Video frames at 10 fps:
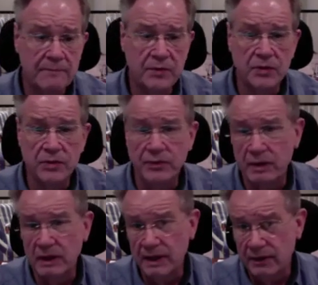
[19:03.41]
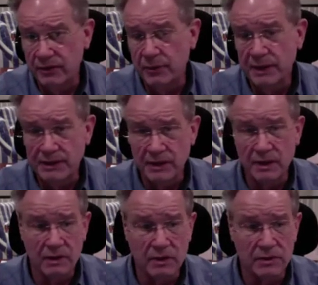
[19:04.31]
So a lot of this money is going
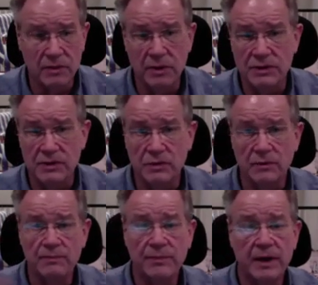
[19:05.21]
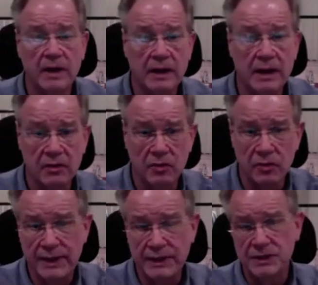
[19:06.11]
to go towards an
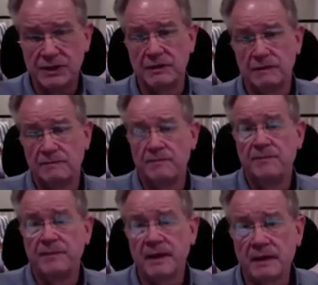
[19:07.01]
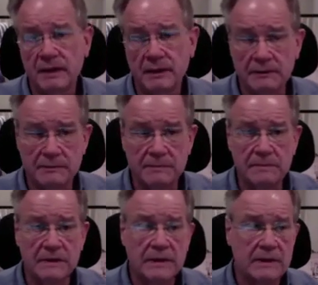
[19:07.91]
outreach to
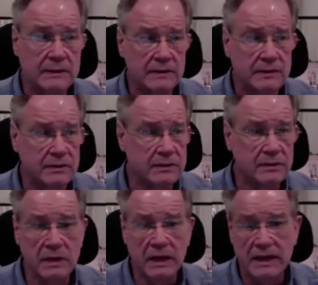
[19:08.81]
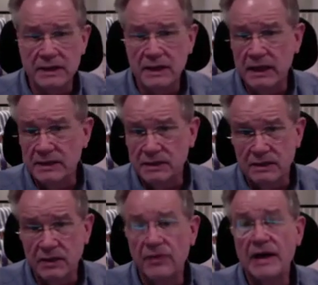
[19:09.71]
lots and lots,
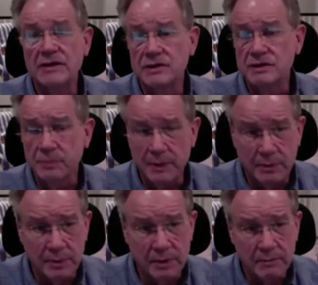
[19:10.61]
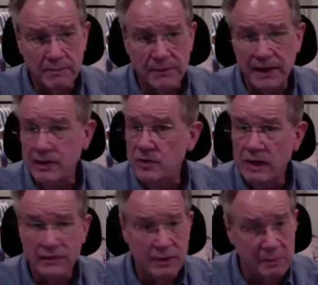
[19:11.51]
thousands of people that you
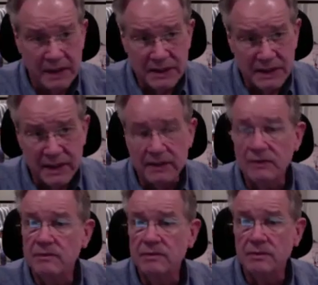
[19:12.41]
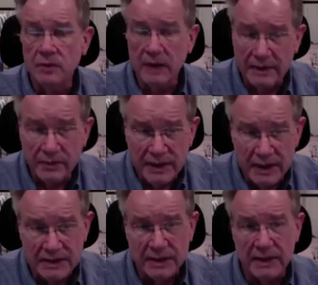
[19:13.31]
haven't met yet through
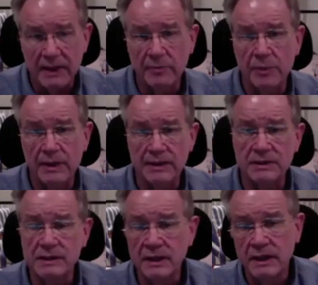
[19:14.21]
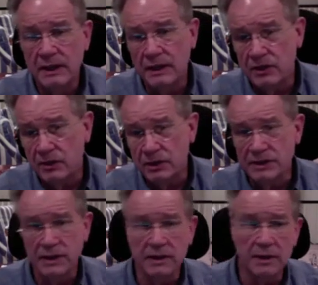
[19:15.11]
advertising campaigns,
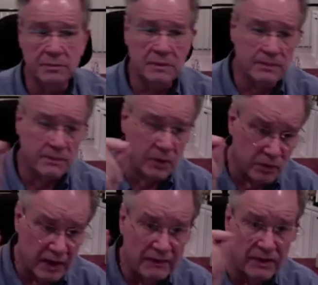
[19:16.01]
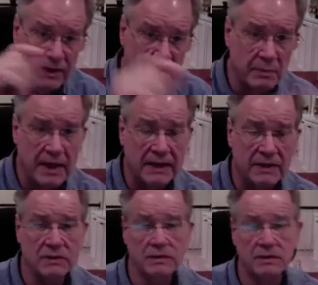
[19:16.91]
encouraging them or driving them
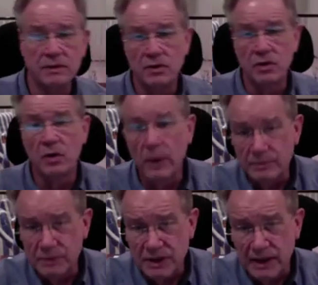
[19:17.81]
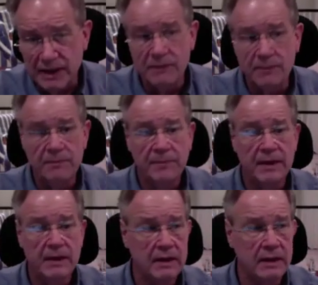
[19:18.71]
back to your website
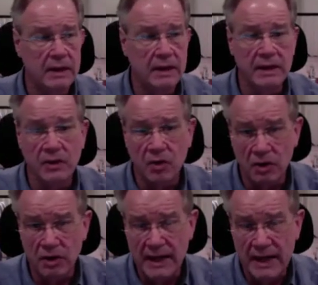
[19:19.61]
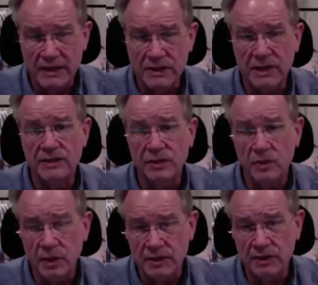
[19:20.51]
and a call to action that you
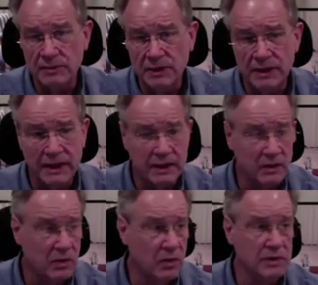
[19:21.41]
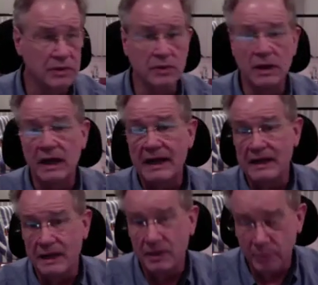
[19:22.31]
want them to take, or to a
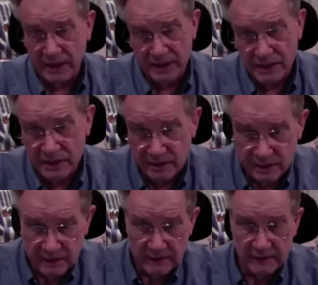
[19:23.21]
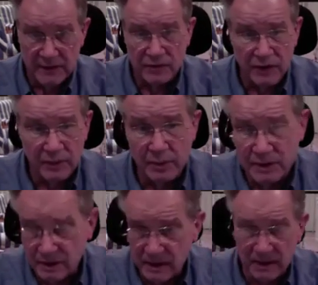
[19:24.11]
landing page
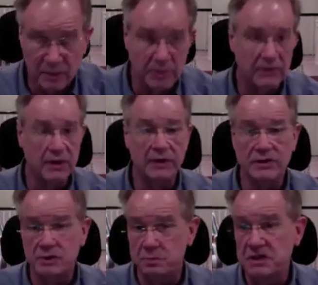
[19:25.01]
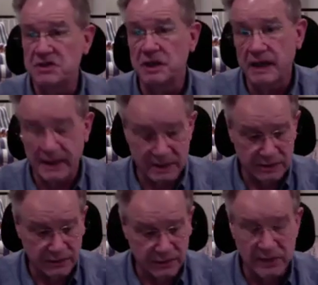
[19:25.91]
that could be very
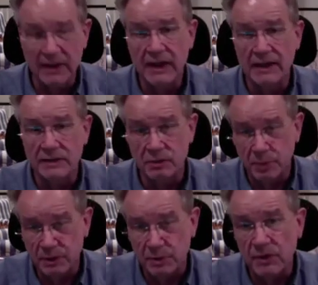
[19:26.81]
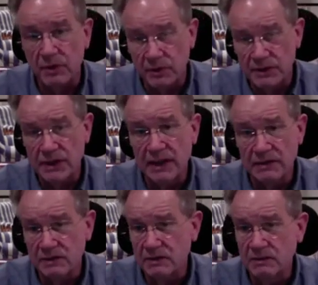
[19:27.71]
specialized for the kinds of people you're reaching
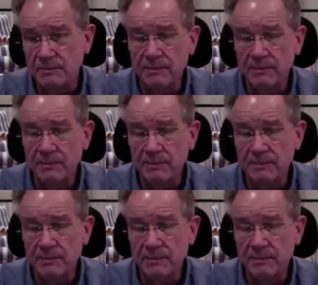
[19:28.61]
out to.